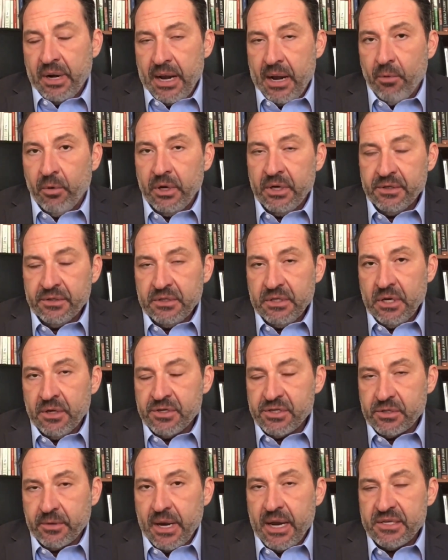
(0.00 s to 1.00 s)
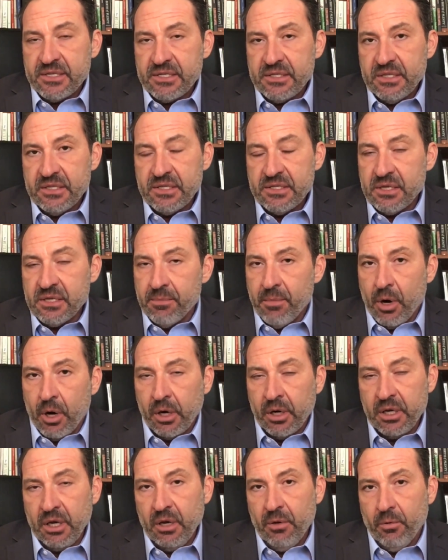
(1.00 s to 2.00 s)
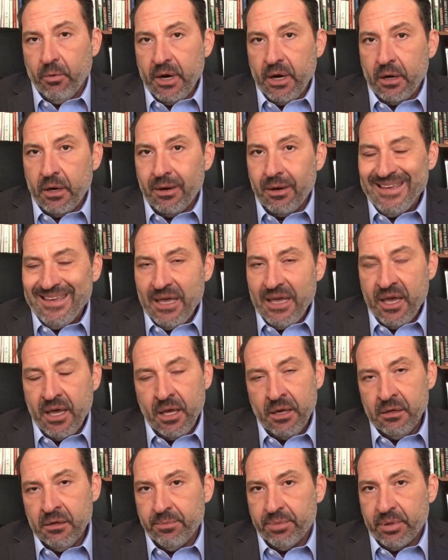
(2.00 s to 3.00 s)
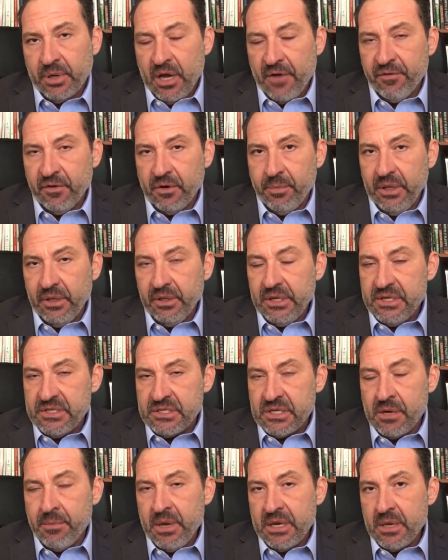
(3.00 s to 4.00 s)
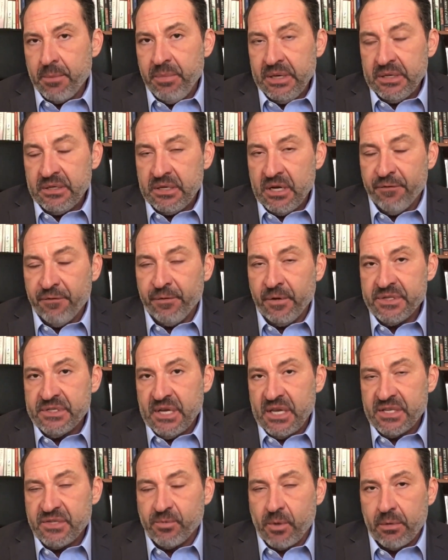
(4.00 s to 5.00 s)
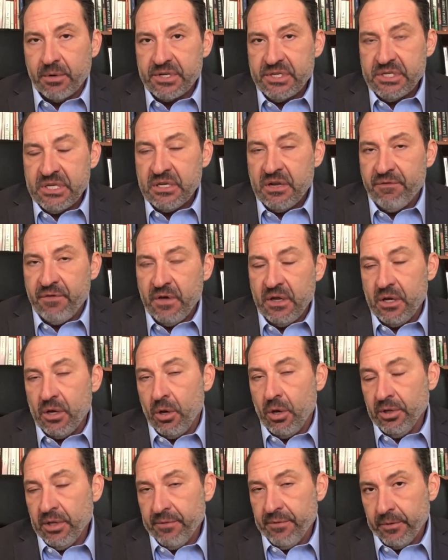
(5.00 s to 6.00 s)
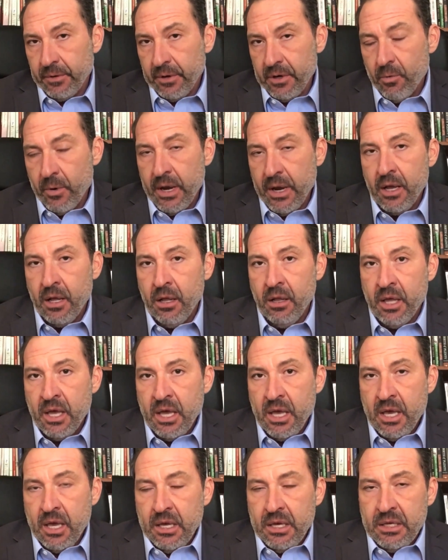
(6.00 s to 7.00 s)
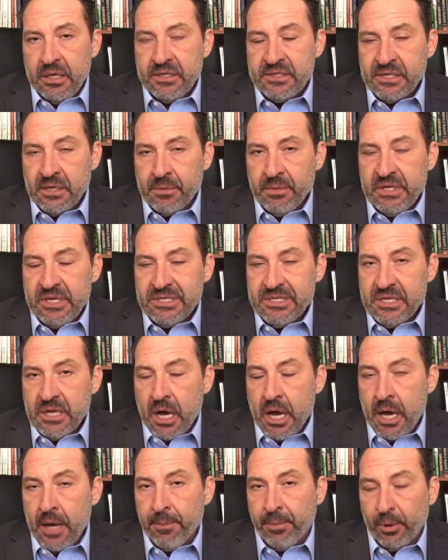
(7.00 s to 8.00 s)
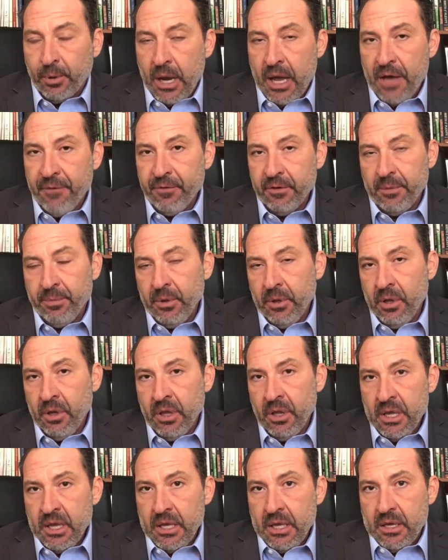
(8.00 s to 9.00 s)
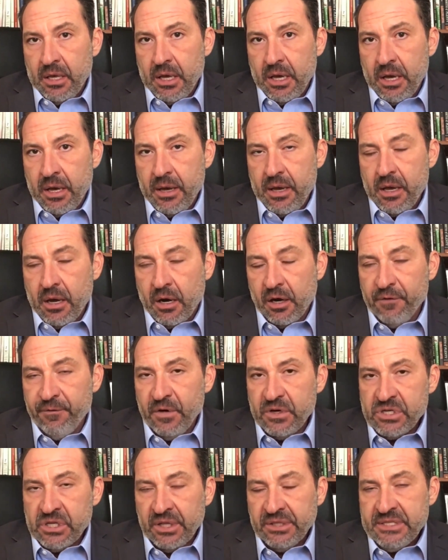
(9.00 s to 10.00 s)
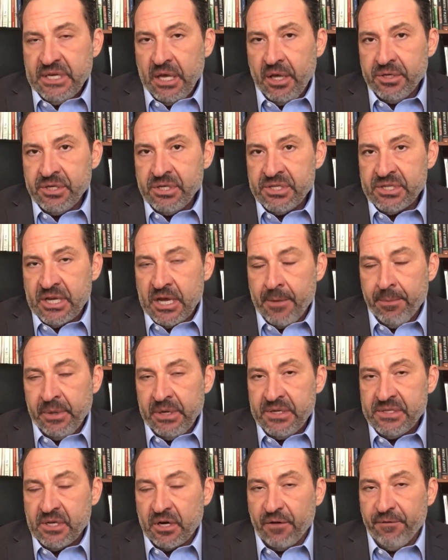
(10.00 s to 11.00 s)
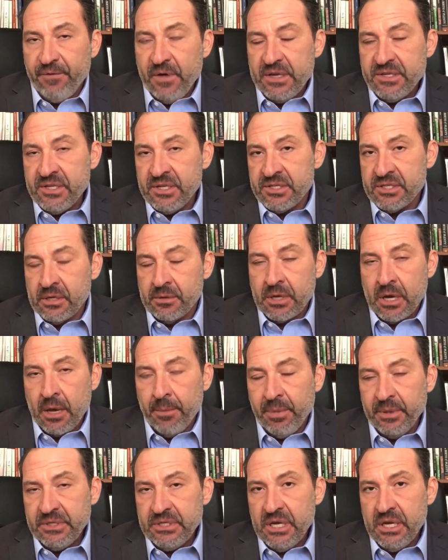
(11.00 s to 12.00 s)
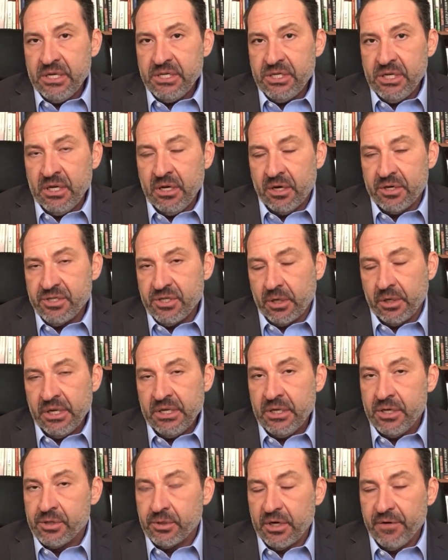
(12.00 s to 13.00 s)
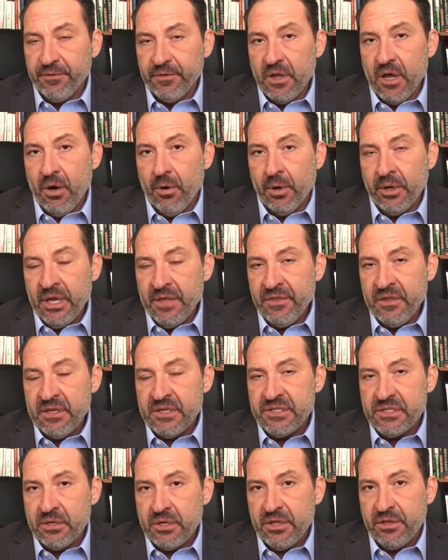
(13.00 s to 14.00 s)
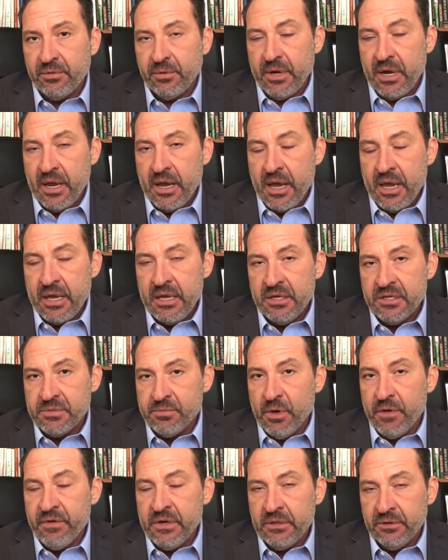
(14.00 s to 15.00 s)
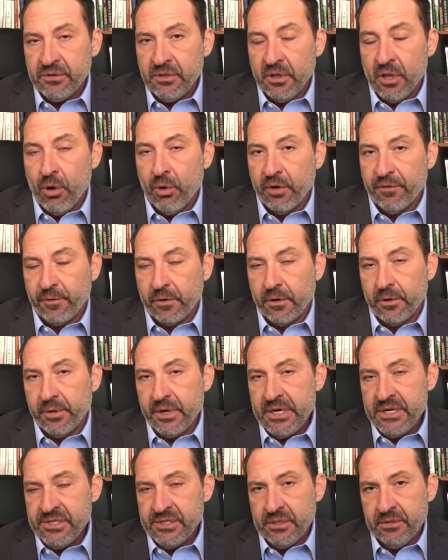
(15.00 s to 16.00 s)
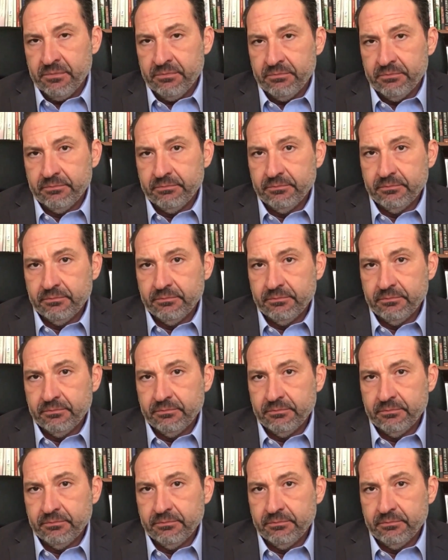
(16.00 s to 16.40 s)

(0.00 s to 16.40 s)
But I will, you know, stress this is a market where again profitability is going to make a big difference. That's why we're seeing the hold up very well. And some of these non-profitable uh, artificial intelligence companies that are facing some competition are starting to drift lower, and I think C3AI is moving lower for a reason.